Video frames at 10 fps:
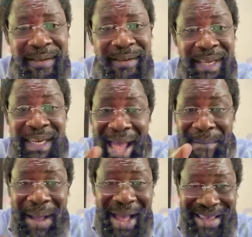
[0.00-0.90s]
in
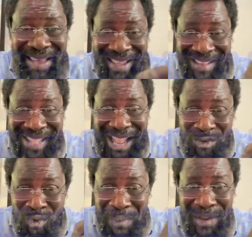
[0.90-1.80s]
Aba against that
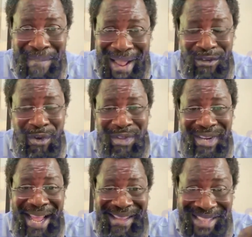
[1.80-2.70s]
stupid mascot
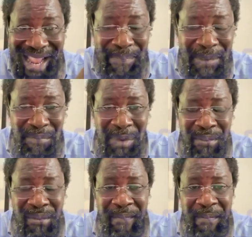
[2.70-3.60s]
that is slapping
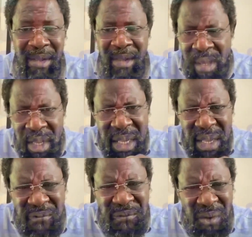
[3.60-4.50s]
people.
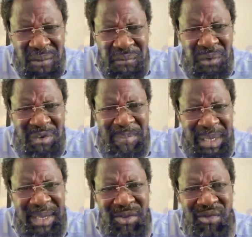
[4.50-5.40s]
If your votes
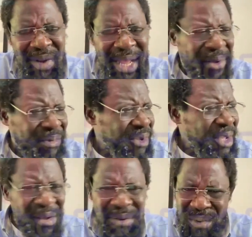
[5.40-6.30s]
begin to count,
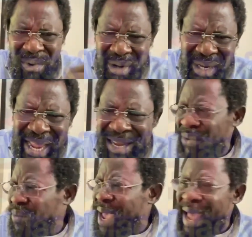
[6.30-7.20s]
run
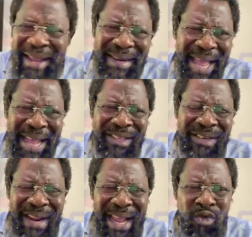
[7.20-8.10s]
anywhere in
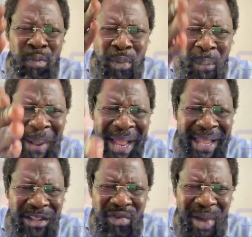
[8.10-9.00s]
Nigeria to
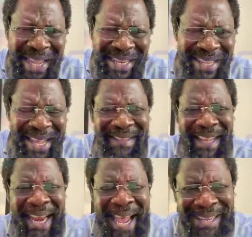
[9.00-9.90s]
propagate your ideas
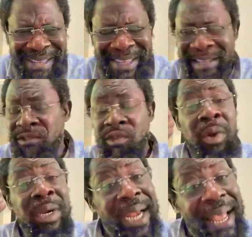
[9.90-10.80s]
and ideals,
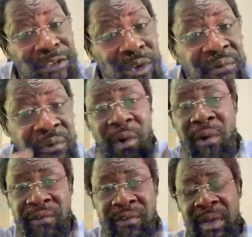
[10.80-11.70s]
unless, of
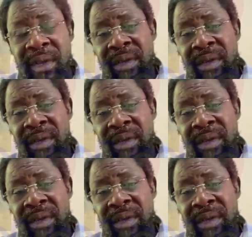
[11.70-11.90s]
course,